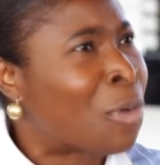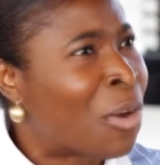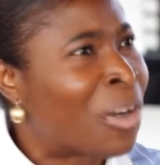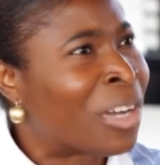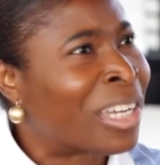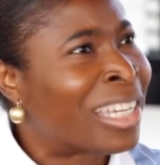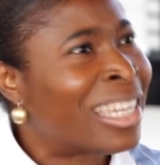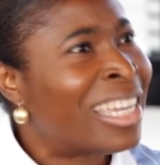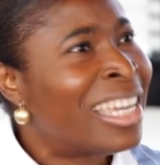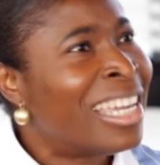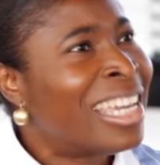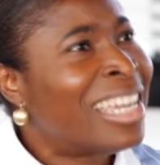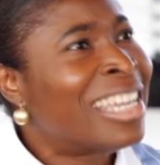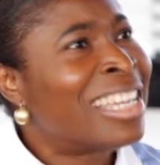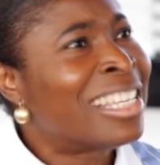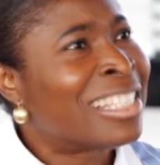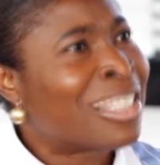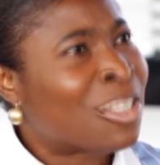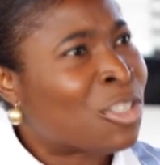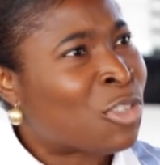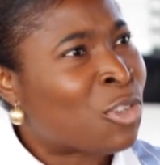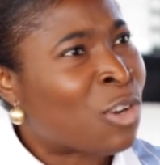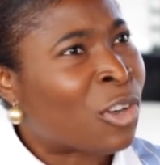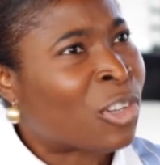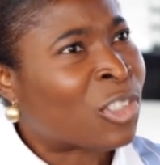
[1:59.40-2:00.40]
wrong in
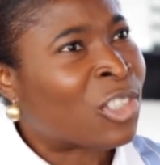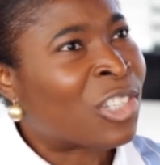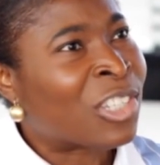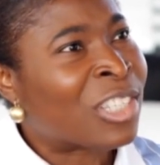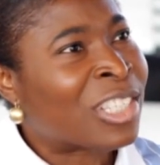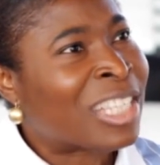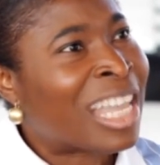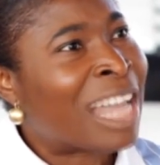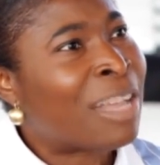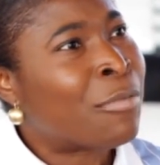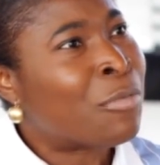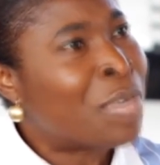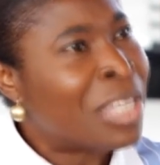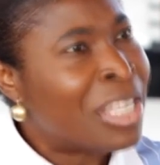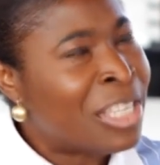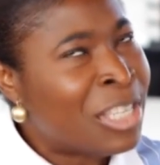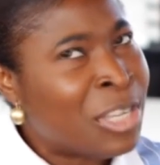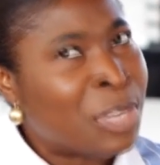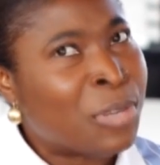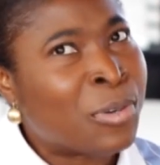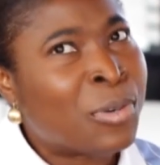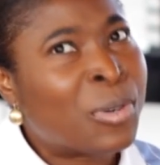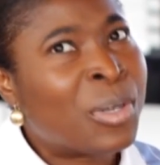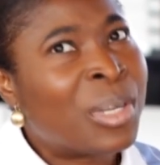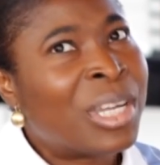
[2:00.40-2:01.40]
the structures. And we
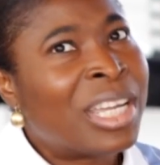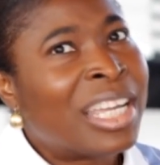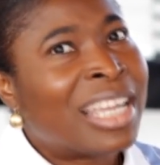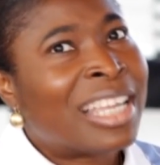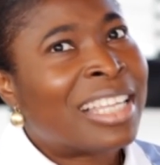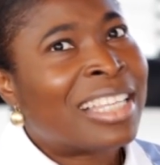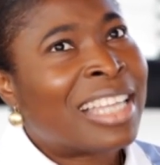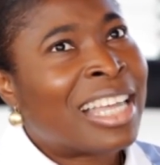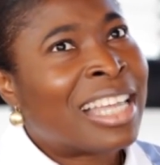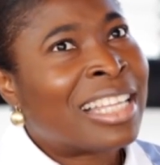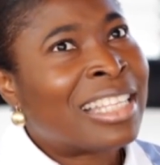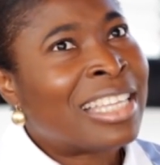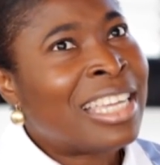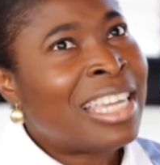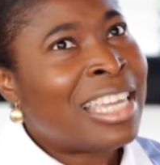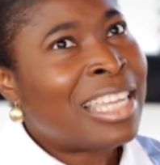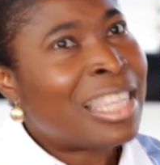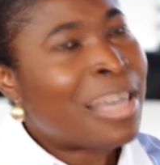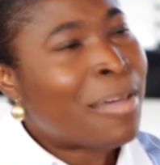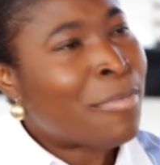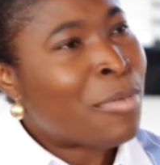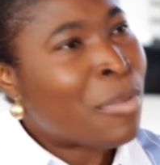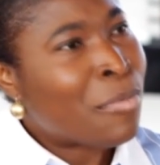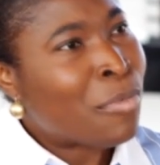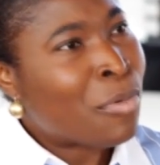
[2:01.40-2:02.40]
knew that
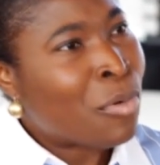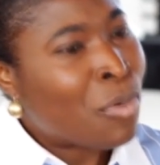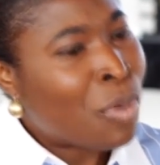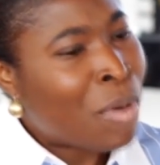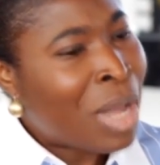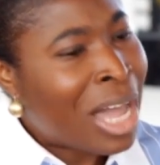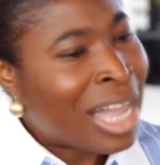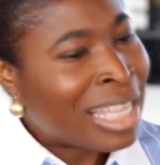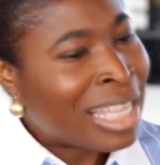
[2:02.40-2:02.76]
either people